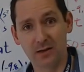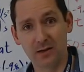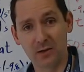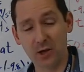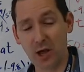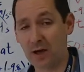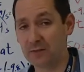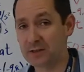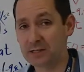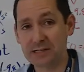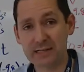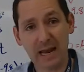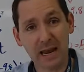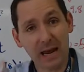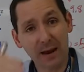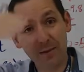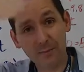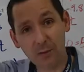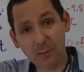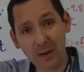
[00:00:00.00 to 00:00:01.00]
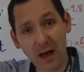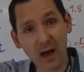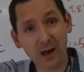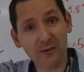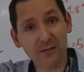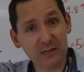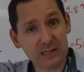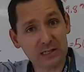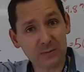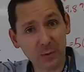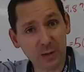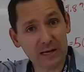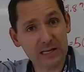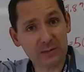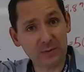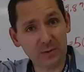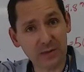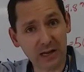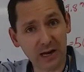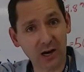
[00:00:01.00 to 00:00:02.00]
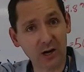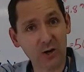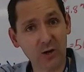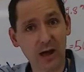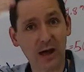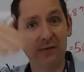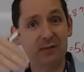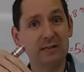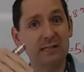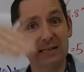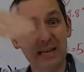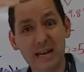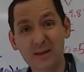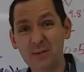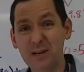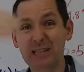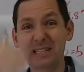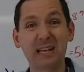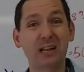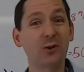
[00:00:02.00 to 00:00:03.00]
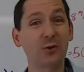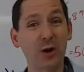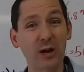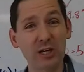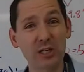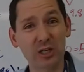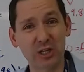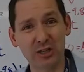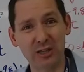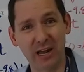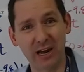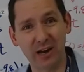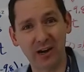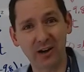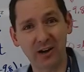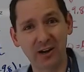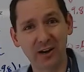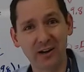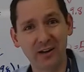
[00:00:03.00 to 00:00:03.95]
You have the same amount of displacement there, you have the same acceleration there,